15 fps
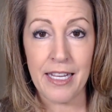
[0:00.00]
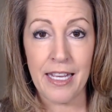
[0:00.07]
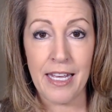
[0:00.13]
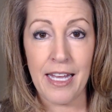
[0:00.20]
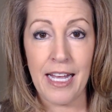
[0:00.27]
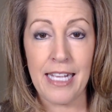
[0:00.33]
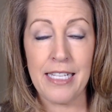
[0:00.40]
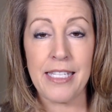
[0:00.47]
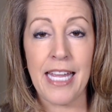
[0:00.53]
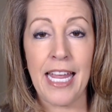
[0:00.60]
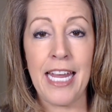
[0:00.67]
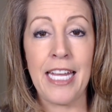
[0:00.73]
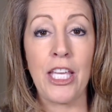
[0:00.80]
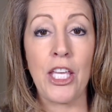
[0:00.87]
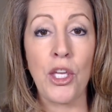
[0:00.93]
has a
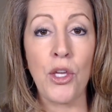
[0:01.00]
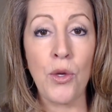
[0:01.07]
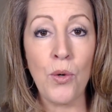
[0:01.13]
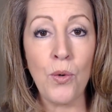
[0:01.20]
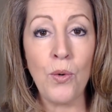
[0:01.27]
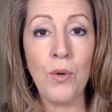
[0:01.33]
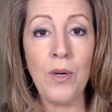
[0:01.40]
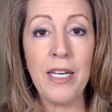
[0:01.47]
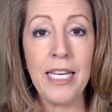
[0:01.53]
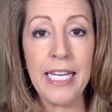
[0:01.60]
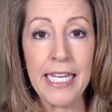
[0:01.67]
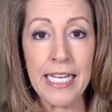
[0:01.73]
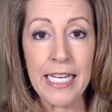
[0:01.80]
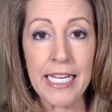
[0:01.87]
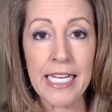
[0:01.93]

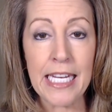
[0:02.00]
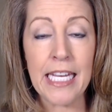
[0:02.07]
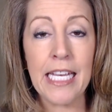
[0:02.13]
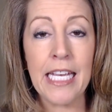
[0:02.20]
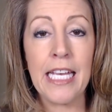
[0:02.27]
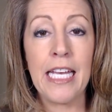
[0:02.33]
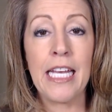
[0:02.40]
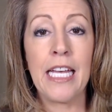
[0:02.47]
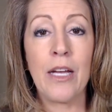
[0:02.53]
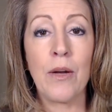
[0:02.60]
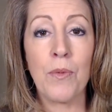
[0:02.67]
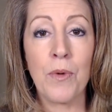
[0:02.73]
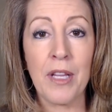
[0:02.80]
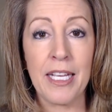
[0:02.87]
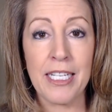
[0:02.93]
unique
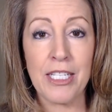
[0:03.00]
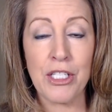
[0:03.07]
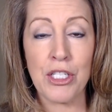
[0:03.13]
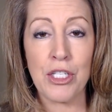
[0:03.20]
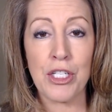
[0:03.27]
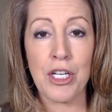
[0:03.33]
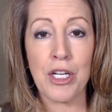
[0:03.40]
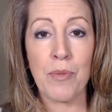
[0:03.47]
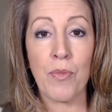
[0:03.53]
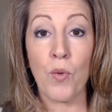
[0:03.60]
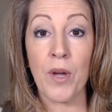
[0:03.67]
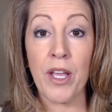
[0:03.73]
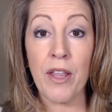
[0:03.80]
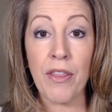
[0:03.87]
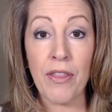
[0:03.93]
relationship
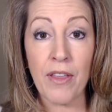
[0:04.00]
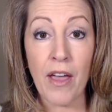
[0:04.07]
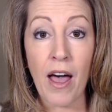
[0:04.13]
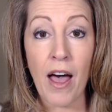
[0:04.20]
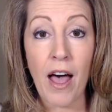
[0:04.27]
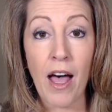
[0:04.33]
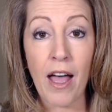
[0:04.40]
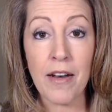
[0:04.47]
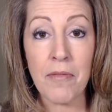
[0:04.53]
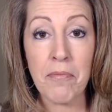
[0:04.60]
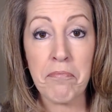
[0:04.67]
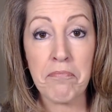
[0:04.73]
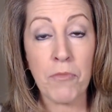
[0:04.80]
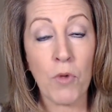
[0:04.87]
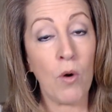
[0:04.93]
with God
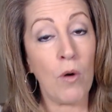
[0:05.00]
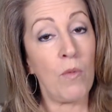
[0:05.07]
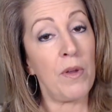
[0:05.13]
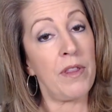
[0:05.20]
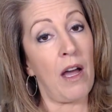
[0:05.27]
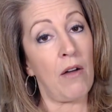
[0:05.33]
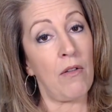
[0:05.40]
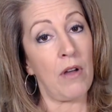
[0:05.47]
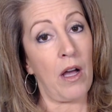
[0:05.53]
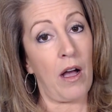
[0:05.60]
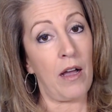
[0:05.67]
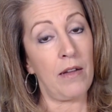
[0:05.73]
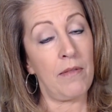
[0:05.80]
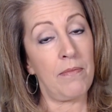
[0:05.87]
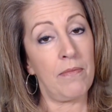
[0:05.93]
or without
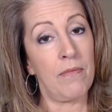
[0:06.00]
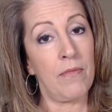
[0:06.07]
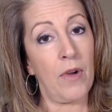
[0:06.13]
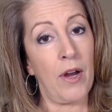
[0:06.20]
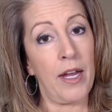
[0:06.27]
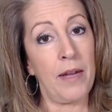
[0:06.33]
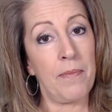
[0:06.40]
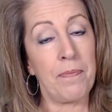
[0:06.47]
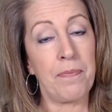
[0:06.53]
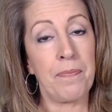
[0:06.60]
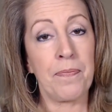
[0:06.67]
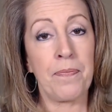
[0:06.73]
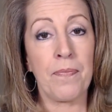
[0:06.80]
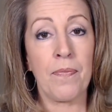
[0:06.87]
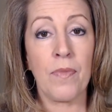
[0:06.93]
God, right?
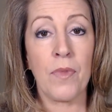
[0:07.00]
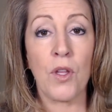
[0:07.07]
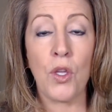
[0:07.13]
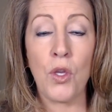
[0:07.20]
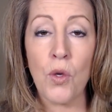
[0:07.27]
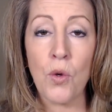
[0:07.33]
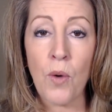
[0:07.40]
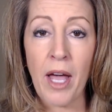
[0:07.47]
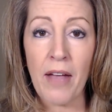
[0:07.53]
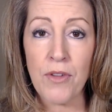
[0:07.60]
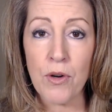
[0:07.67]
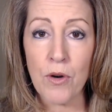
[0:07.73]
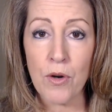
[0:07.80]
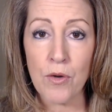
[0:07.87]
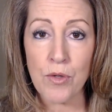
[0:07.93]
You have
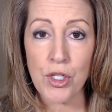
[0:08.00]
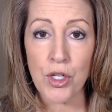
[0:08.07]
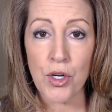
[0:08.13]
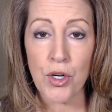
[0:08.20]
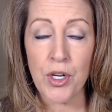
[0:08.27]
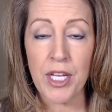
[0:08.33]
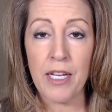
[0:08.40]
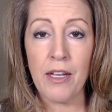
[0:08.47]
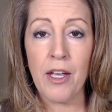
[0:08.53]
your own journey.